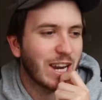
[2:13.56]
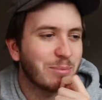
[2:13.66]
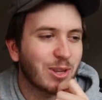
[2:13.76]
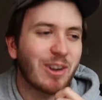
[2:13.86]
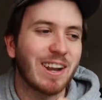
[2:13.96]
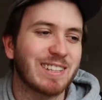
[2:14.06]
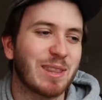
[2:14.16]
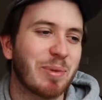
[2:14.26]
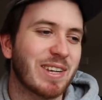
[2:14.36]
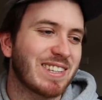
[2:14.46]
jam donuts are
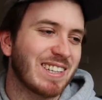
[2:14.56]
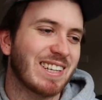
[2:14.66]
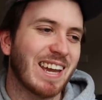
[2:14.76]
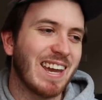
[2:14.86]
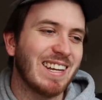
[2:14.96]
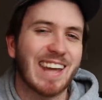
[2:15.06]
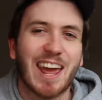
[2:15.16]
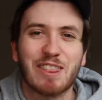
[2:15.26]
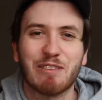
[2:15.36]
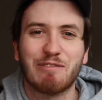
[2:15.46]
the best thing to eat
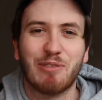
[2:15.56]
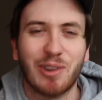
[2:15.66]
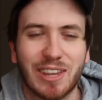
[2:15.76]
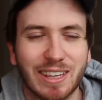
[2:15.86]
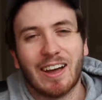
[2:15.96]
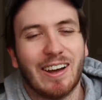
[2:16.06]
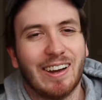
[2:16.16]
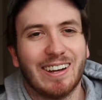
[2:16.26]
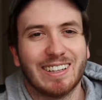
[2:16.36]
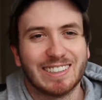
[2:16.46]
at the footy.
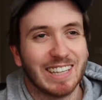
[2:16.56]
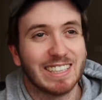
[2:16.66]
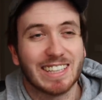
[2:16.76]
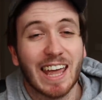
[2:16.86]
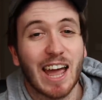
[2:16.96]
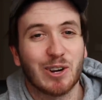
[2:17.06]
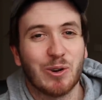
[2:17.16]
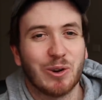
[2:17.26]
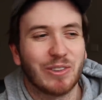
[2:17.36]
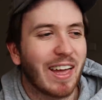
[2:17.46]
Jeez, they are
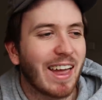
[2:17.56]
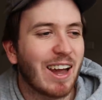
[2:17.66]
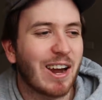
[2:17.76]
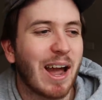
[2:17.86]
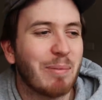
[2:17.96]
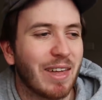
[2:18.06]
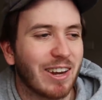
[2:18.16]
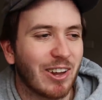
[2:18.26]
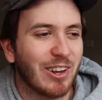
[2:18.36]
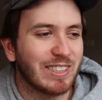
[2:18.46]
good. They are up
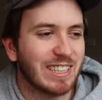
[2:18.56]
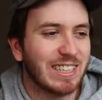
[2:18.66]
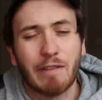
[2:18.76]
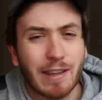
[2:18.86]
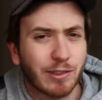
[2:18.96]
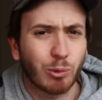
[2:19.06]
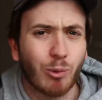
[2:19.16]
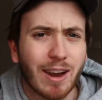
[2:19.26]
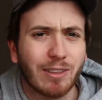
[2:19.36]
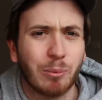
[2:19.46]
there, Guernsey. If I had to
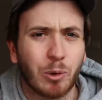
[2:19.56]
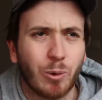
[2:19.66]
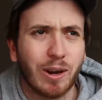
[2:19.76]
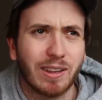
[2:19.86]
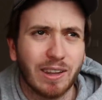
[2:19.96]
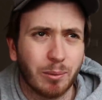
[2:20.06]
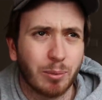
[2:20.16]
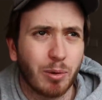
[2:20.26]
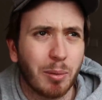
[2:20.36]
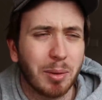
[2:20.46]
rank them quickly, it
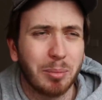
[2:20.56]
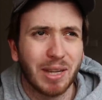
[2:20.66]
would probably